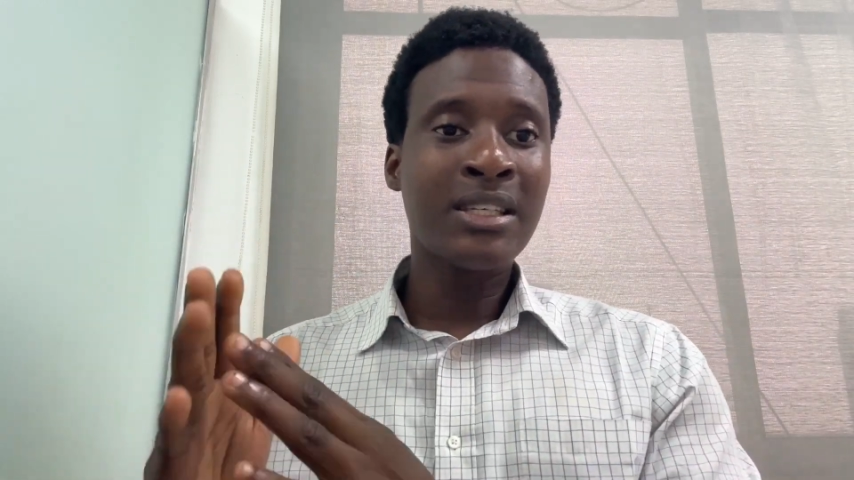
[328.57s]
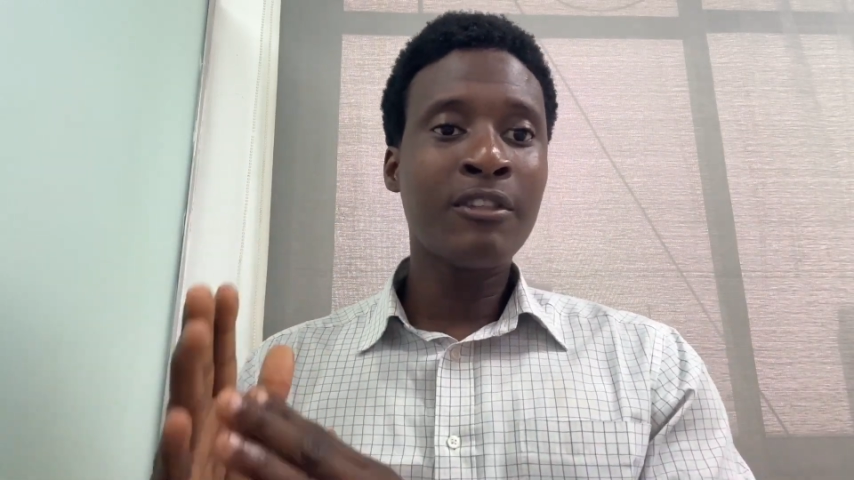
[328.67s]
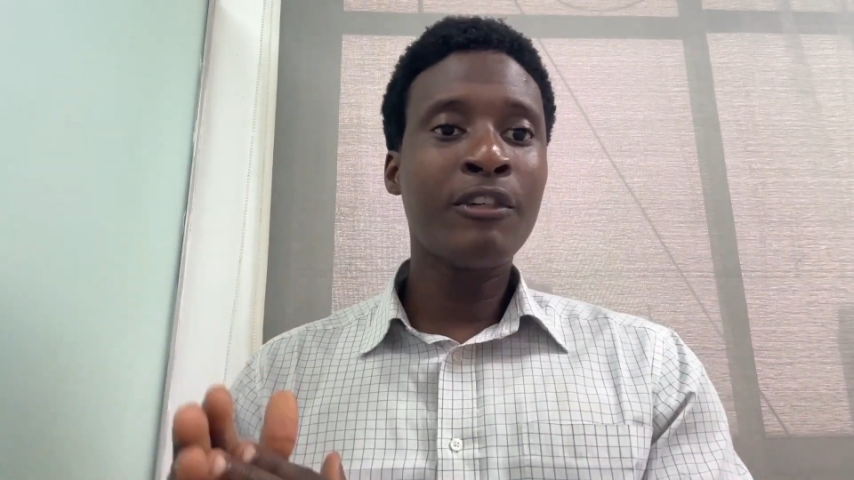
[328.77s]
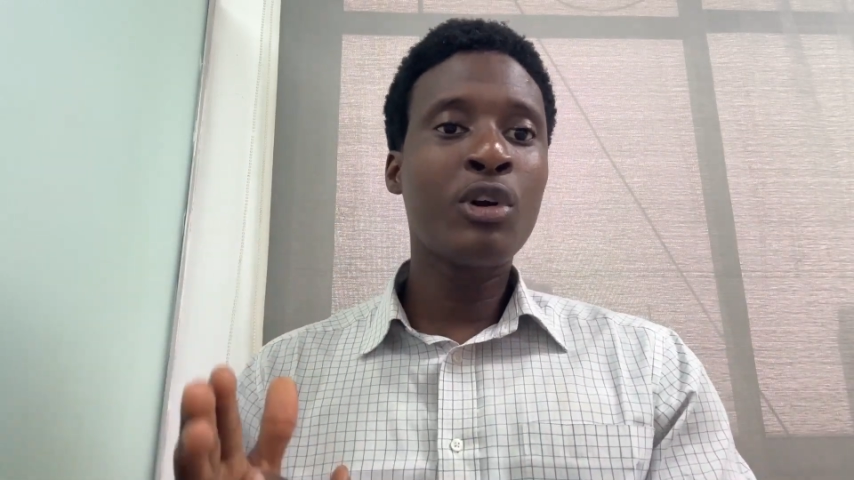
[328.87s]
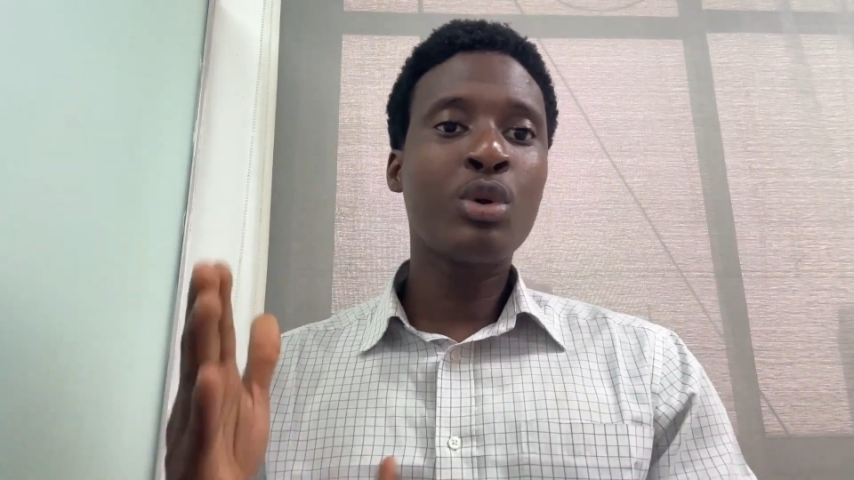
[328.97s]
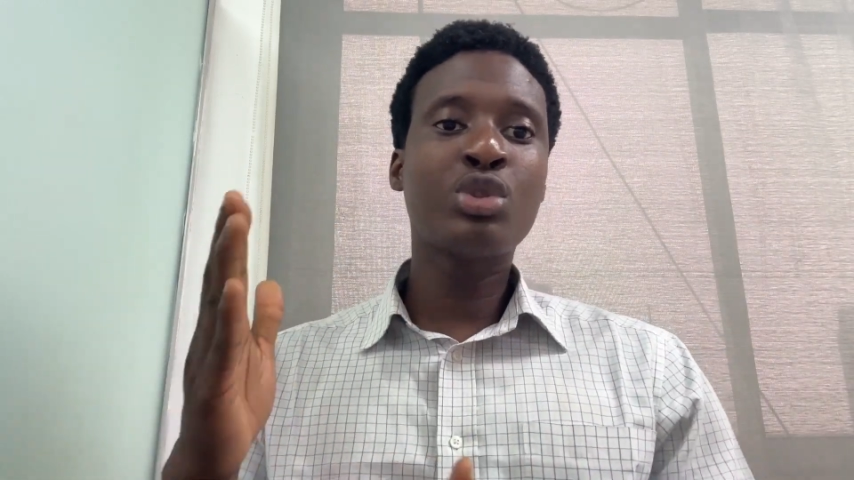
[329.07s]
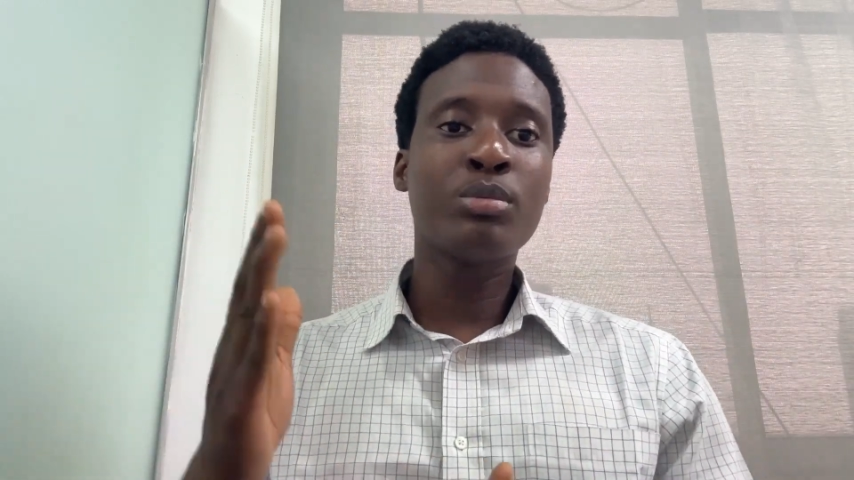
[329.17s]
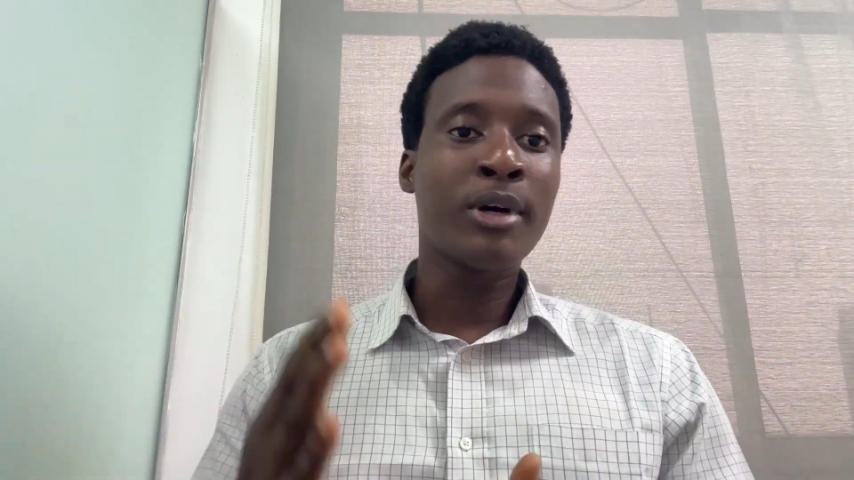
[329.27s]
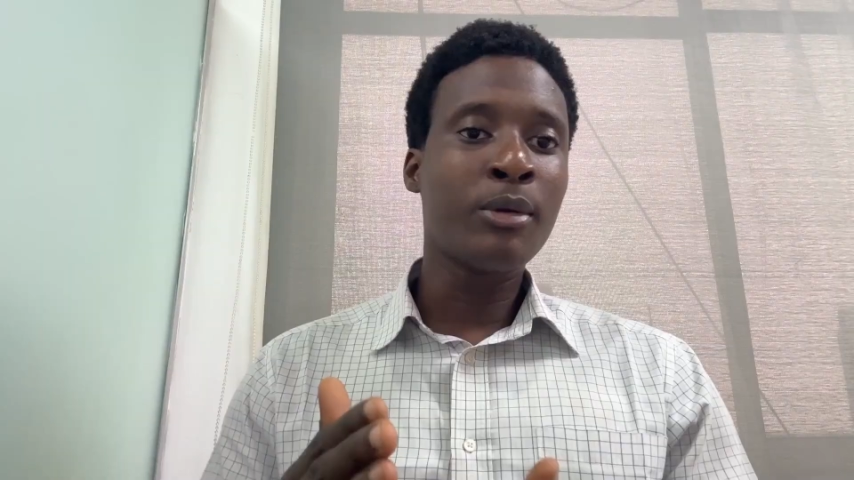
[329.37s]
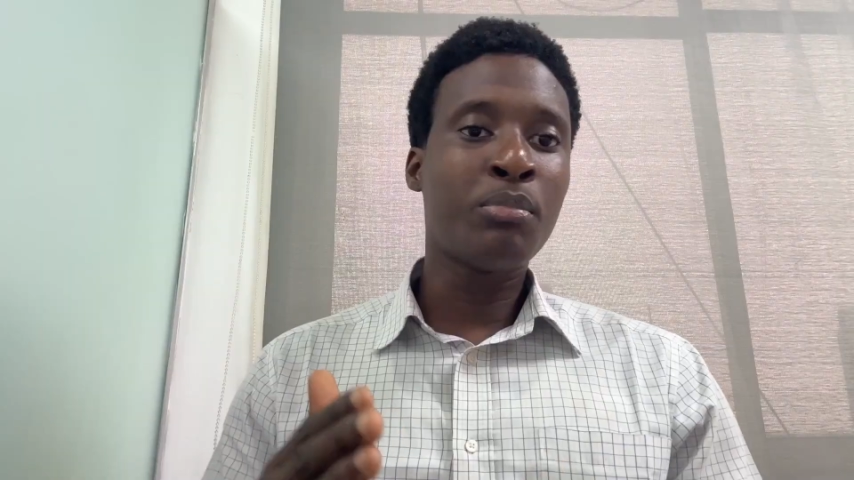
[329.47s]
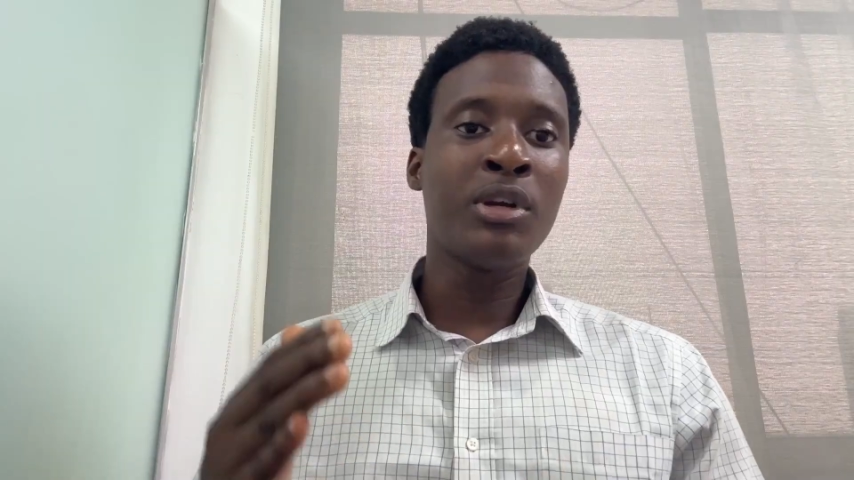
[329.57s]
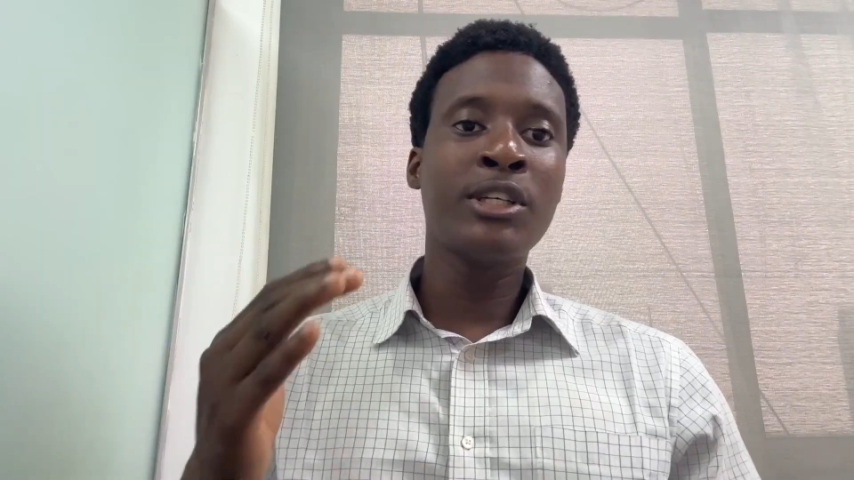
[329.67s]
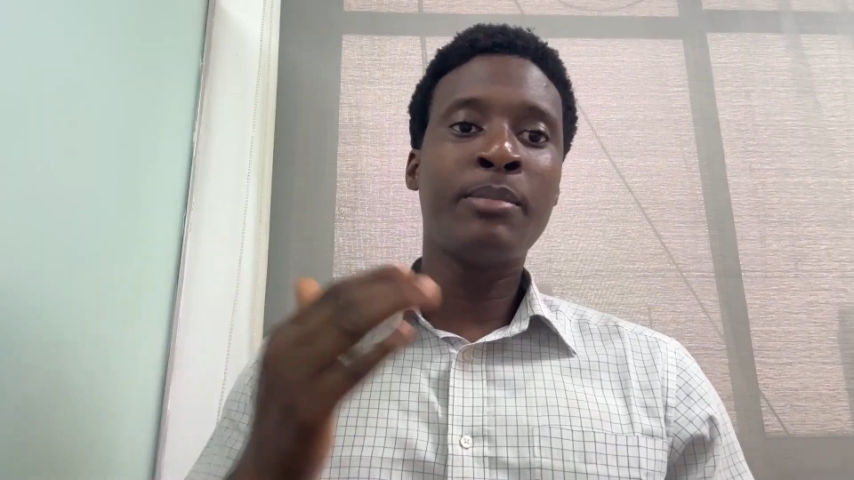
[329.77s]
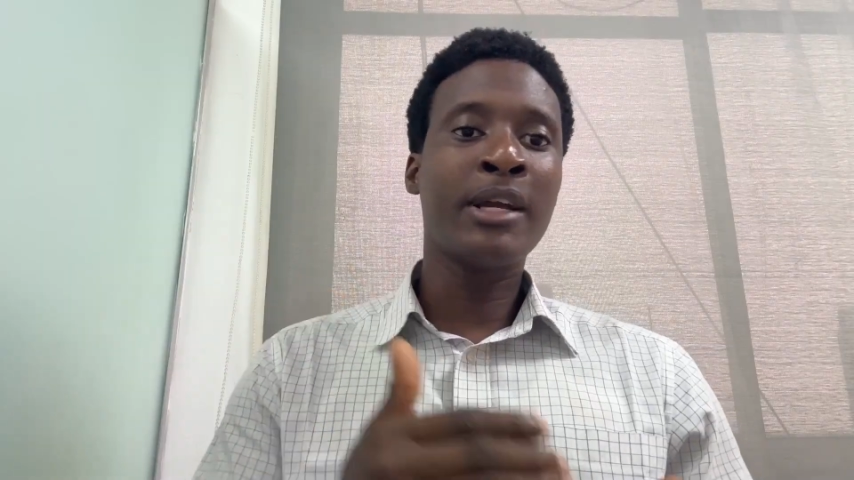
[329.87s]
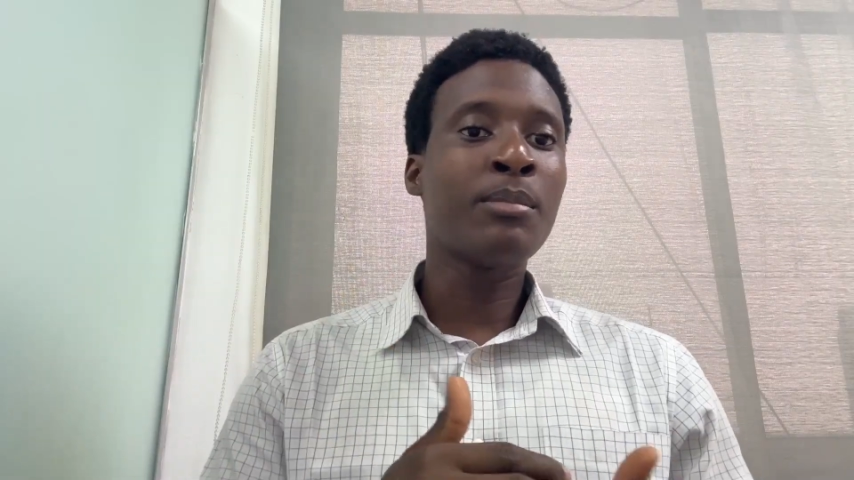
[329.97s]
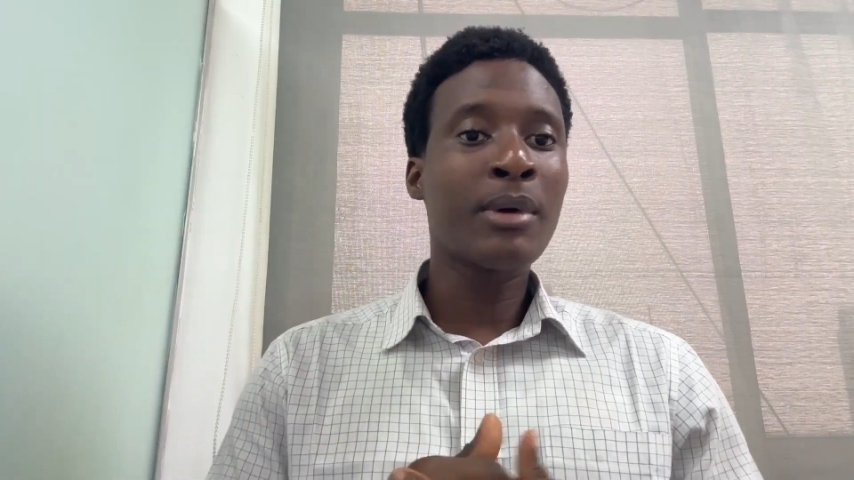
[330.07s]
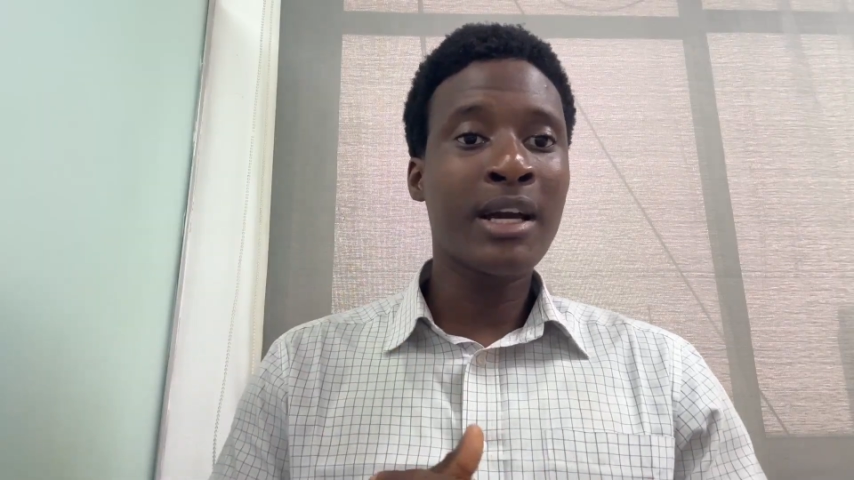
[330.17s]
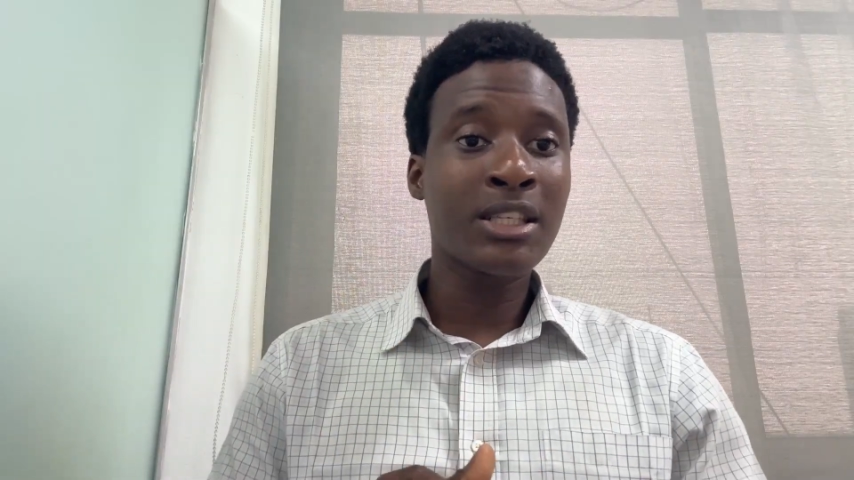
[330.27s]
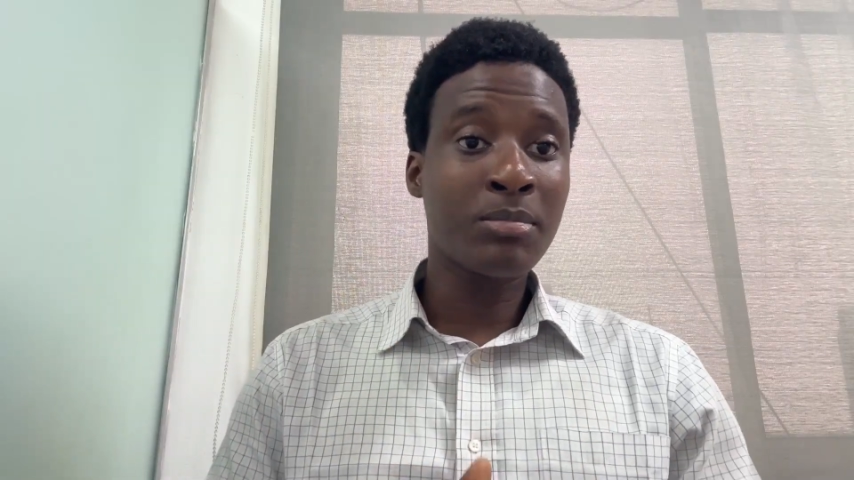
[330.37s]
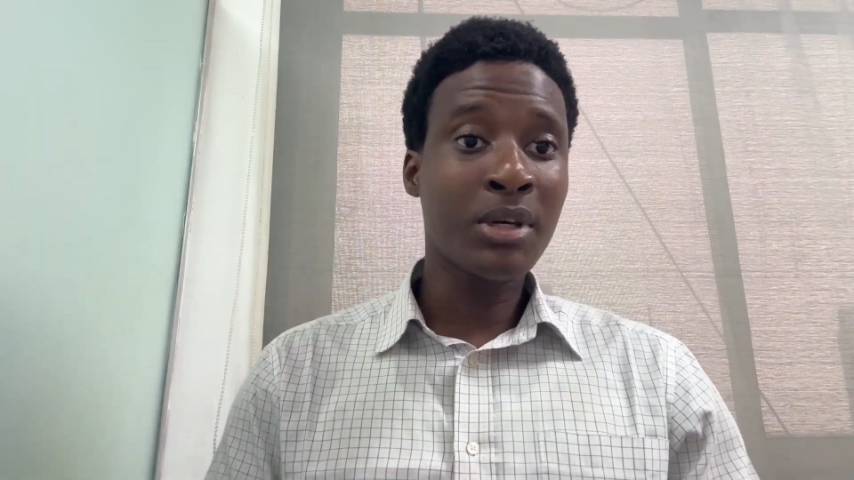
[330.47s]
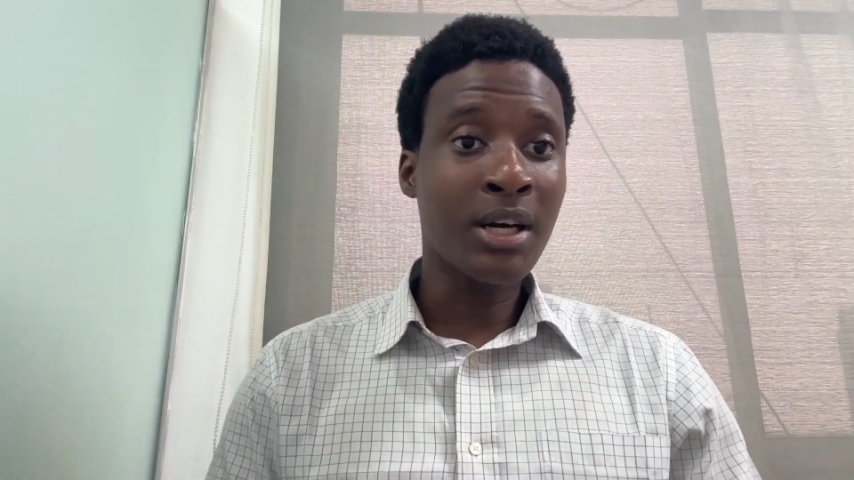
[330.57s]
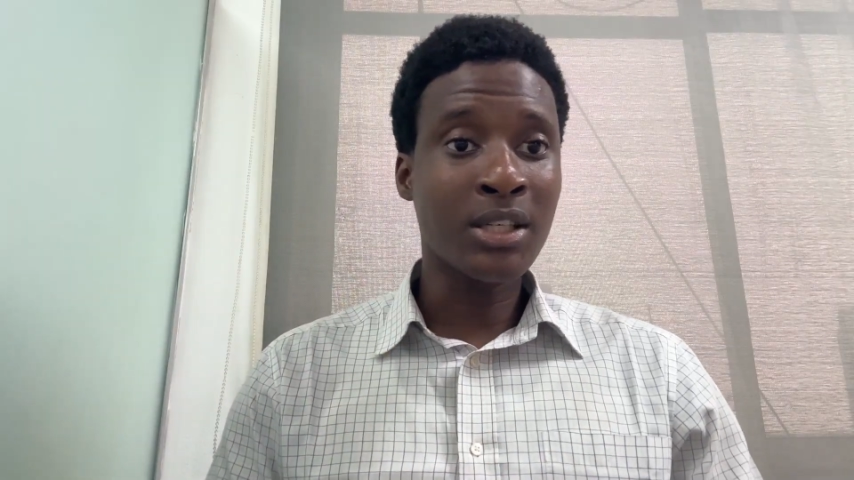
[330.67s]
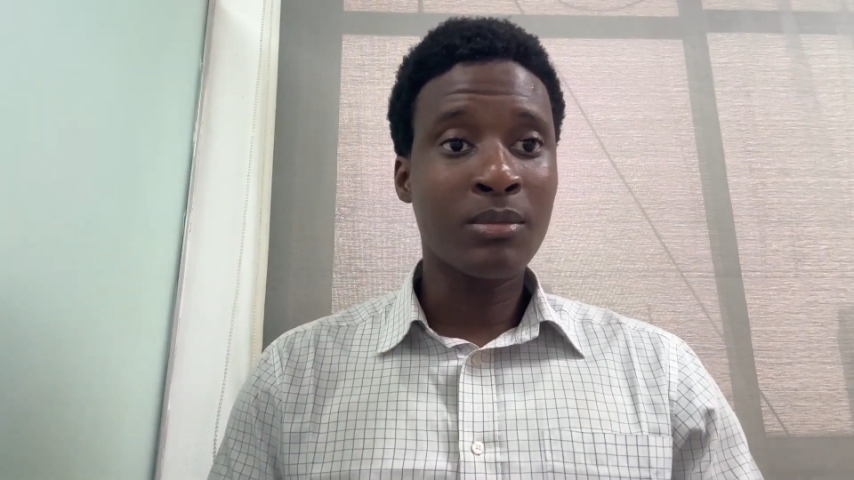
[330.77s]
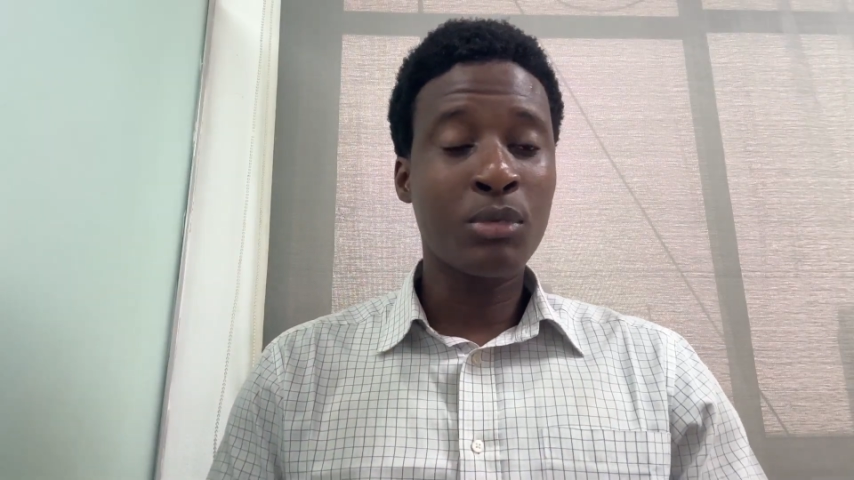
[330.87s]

difficult to manipulate by the market maker,